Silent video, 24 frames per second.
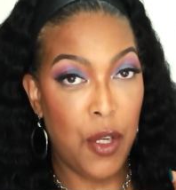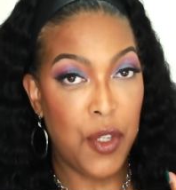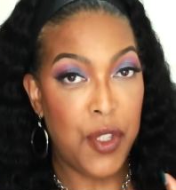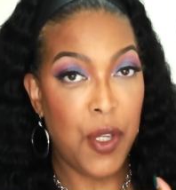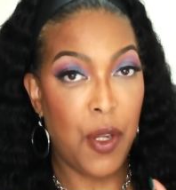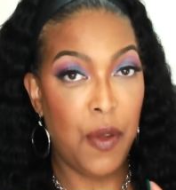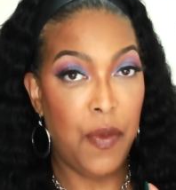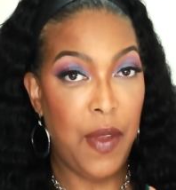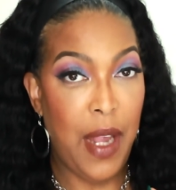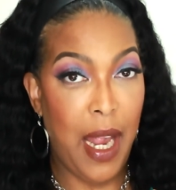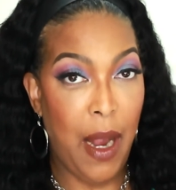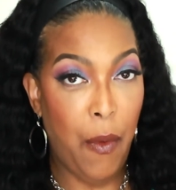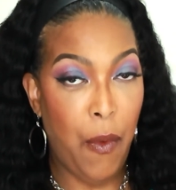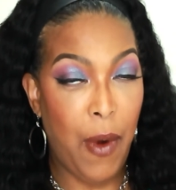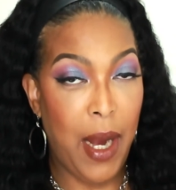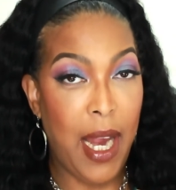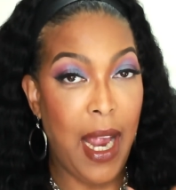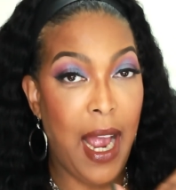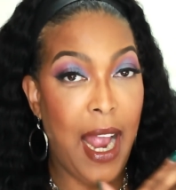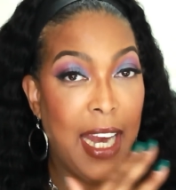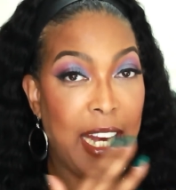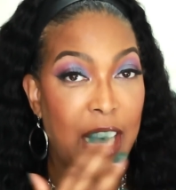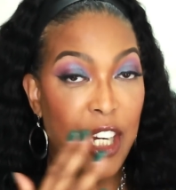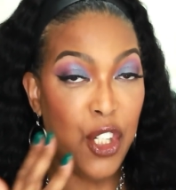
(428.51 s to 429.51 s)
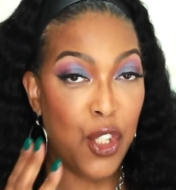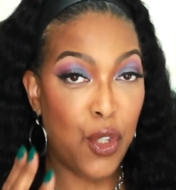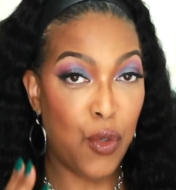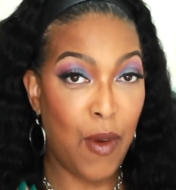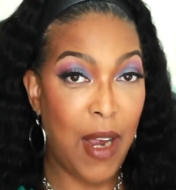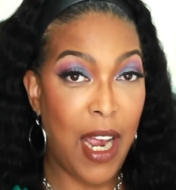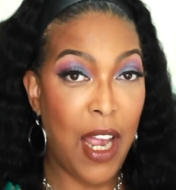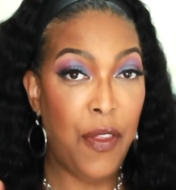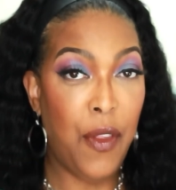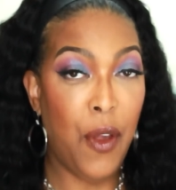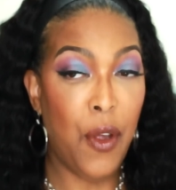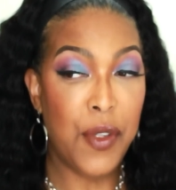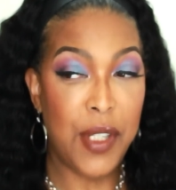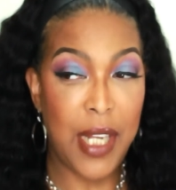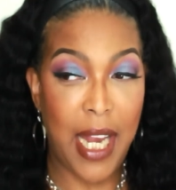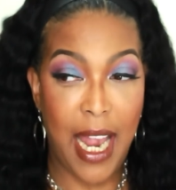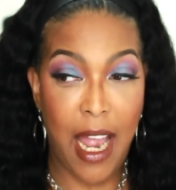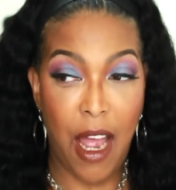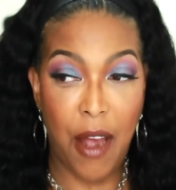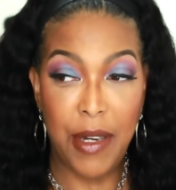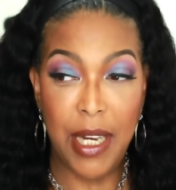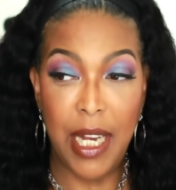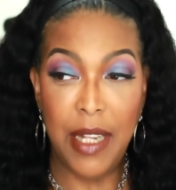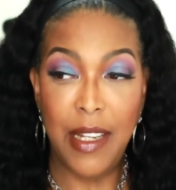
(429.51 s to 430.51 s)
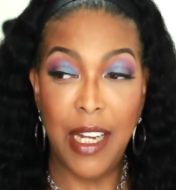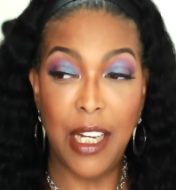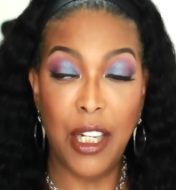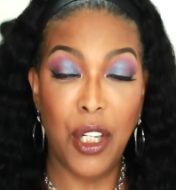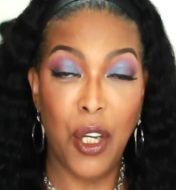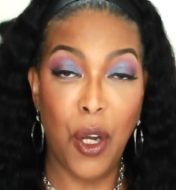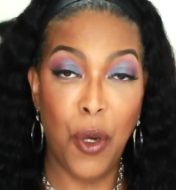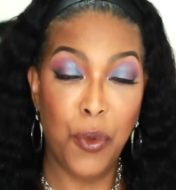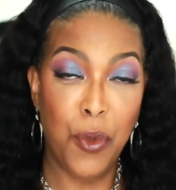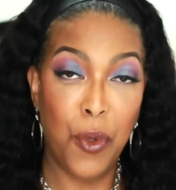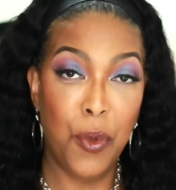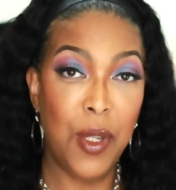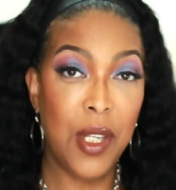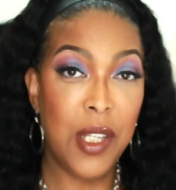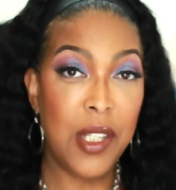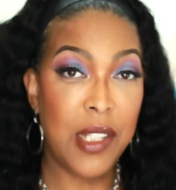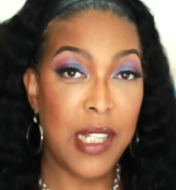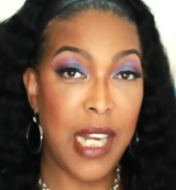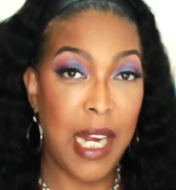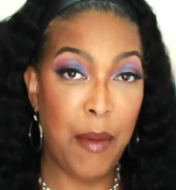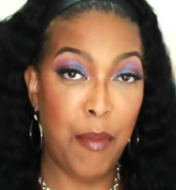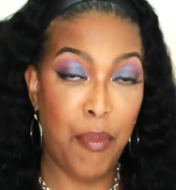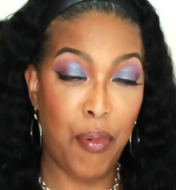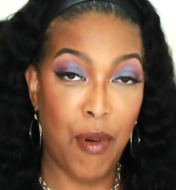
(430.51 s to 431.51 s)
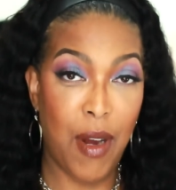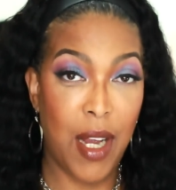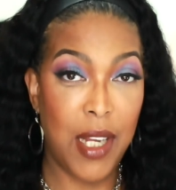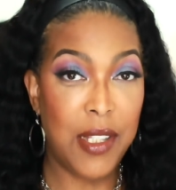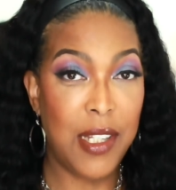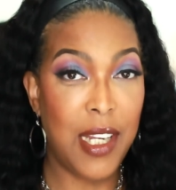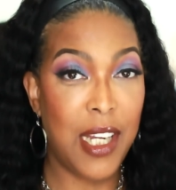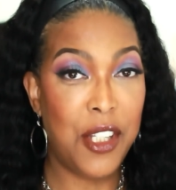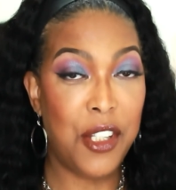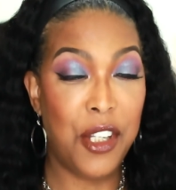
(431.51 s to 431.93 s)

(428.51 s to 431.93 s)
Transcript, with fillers: so that way I can try those out and then go through this same process